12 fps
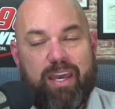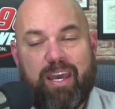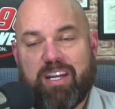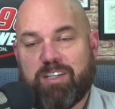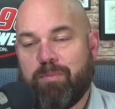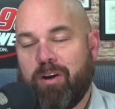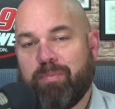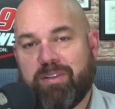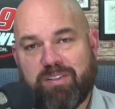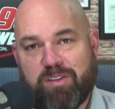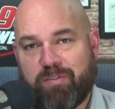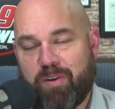And small
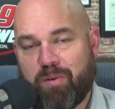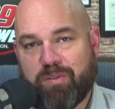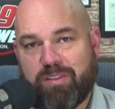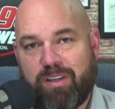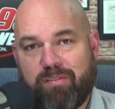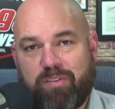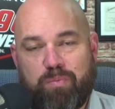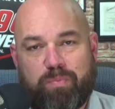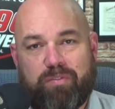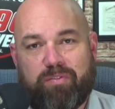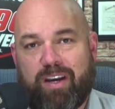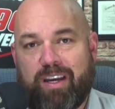business folks, if you
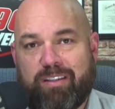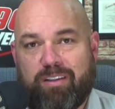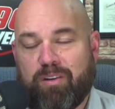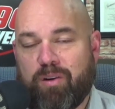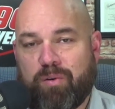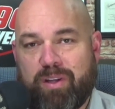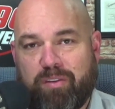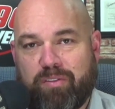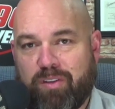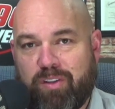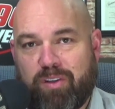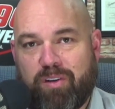provide your own health
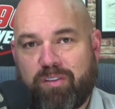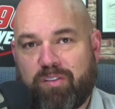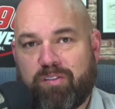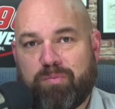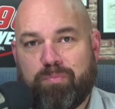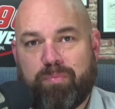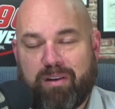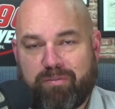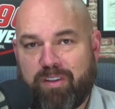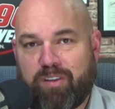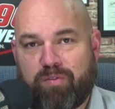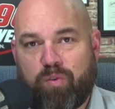insurance
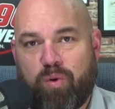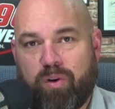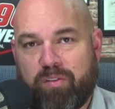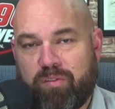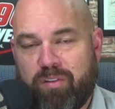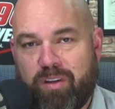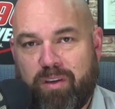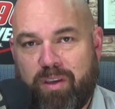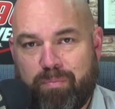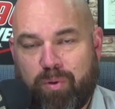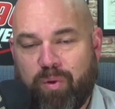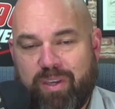benefits for uh,
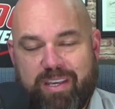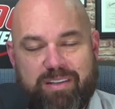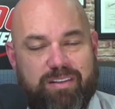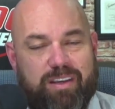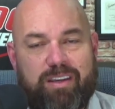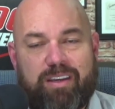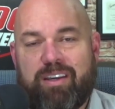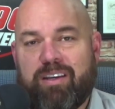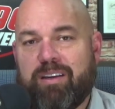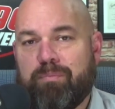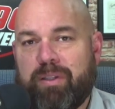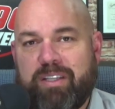employees,
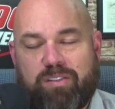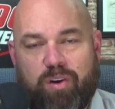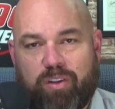please call